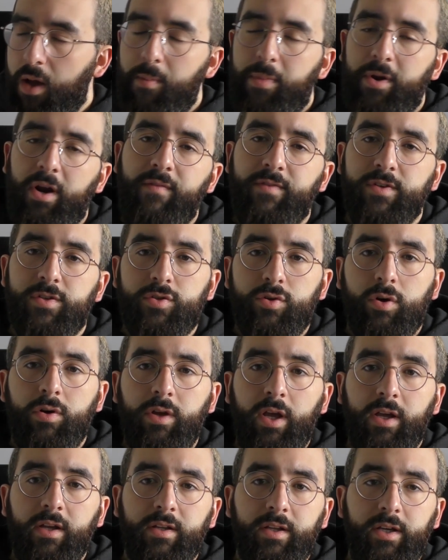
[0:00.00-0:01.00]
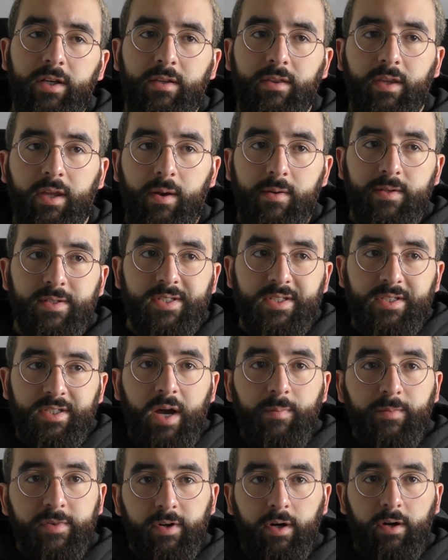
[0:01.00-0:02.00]
but I have a strong inkling that
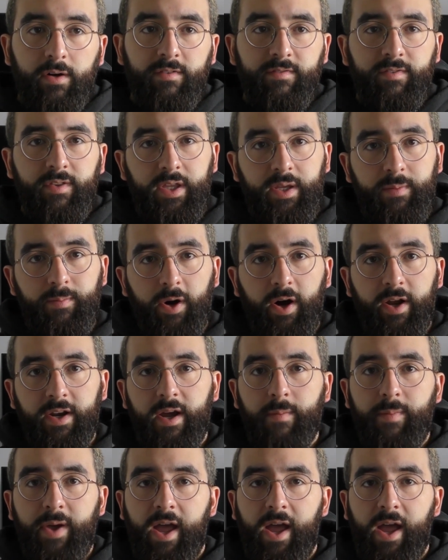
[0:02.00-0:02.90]
some of the Buy Now,